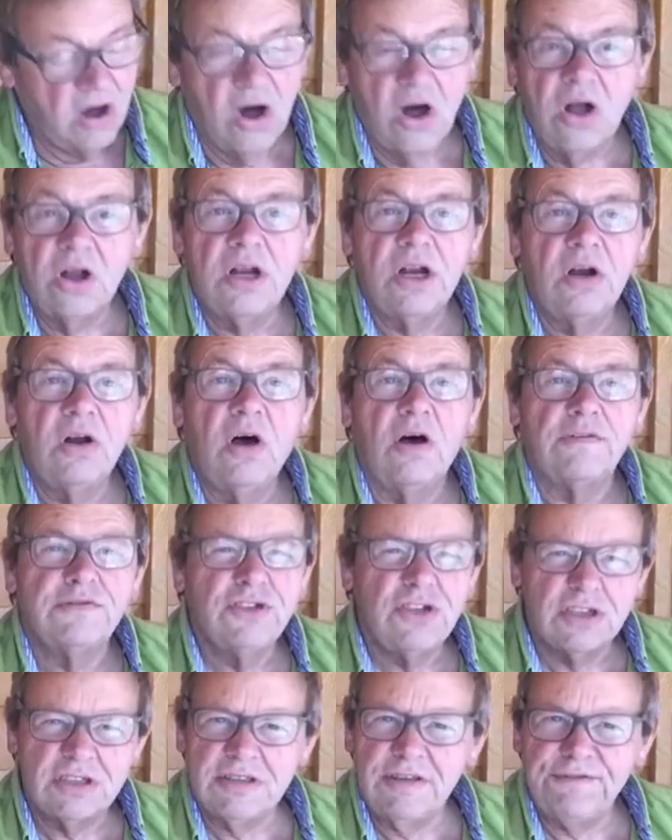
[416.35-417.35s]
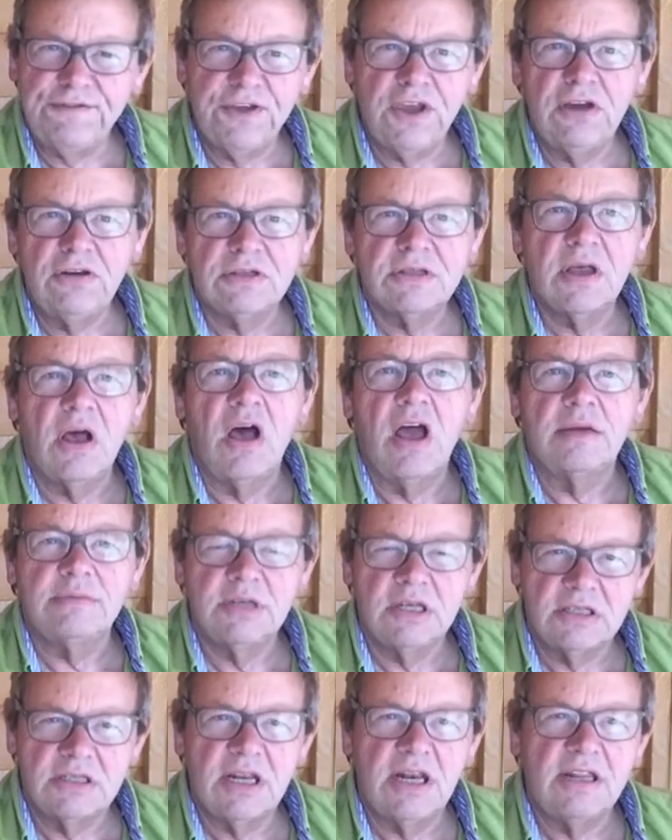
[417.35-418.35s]
and off. Just a few
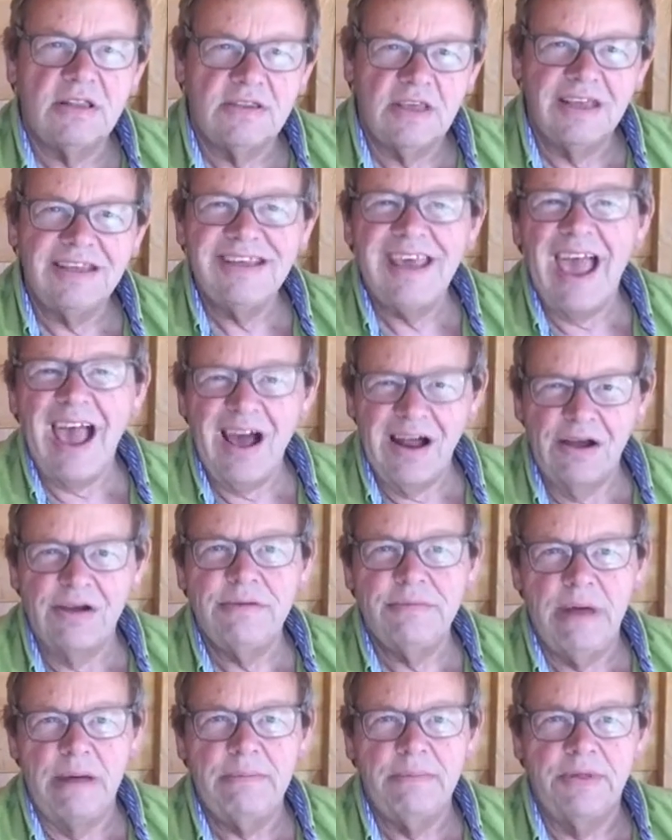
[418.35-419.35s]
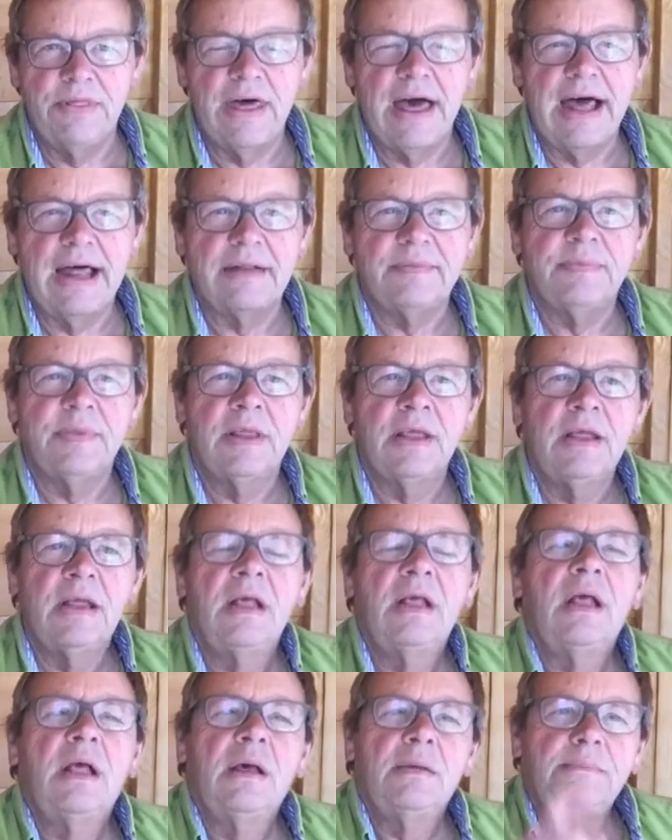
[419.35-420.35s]
times until you think, yeah, I remember that.
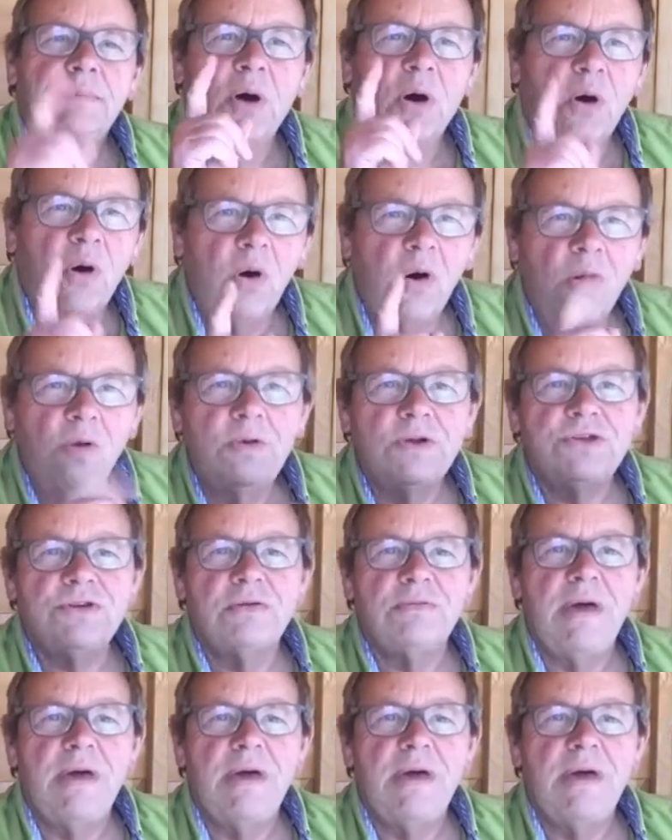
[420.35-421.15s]
But always